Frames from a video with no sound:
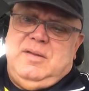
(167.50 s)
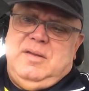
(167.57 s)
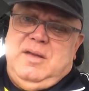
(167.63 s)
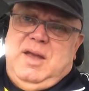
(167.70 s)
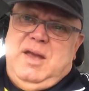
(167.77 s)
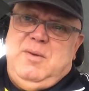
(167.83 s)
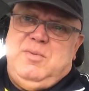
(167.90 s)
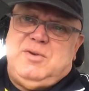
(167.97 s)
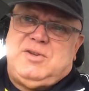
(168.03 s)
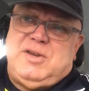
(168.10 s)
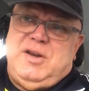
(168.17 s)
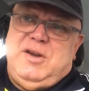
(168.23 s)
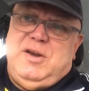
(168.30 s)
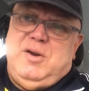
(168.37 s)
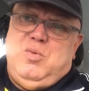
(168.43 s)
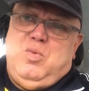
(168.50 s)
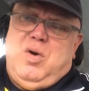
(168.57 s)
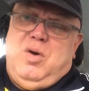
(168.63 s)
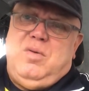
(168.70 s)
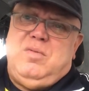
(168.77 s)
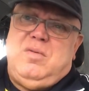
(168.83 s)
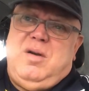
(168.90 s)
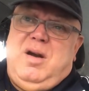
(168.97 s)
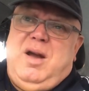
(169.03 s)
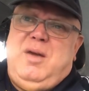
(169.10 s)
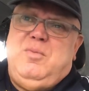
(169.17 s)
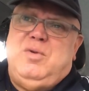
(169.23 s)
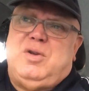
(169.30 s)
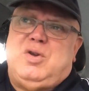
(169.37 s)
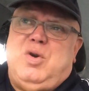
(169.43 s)
he was what I
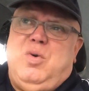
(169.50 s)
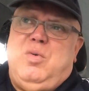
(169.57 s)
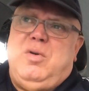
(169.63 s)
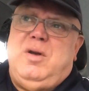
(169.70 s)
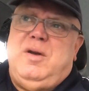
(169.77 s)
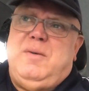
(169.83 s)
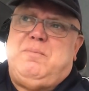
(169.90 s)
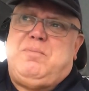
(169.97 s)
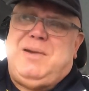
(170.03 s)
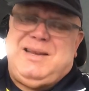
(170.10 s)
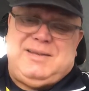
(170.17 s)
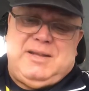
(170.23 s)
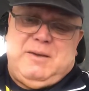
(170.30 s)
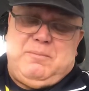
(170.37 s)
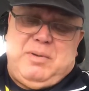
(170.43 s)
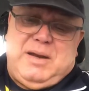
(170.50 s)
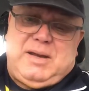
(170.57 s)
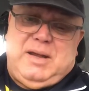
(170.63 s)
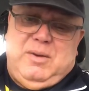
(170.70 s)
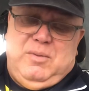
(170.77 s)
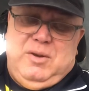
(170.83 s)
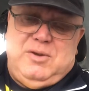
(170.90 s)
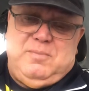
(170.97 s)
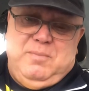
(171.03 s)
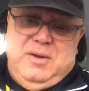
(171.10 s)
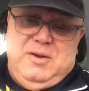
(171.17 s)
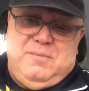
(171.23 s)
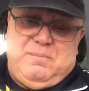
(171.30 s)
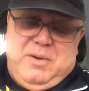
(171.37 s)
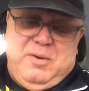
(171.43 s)
would call a plastic paddy.
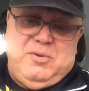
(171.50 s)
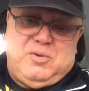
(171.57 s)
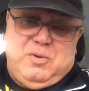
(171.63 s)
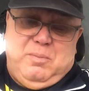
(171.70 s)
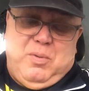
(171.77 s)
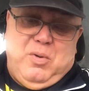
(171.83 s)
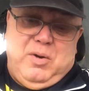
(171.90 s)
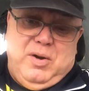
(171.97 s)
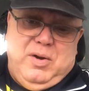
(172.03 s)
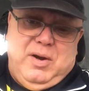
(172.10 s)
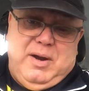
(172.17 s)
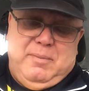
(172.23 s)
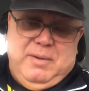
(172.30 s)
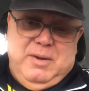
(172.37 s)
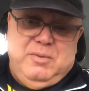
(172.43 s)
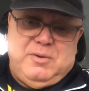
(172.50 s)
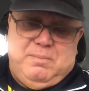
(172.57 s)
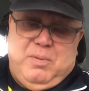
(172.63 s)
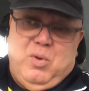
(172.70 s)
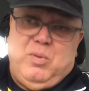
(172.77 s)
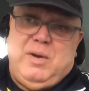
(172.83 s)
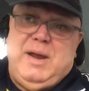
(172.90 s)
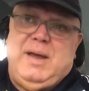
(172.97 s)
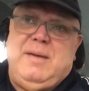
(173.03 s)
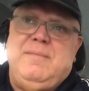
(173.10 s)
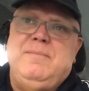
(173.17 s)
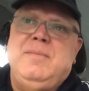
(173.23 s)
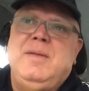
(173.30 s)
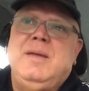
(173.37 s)
His parents were born in Ireland, but he was born here.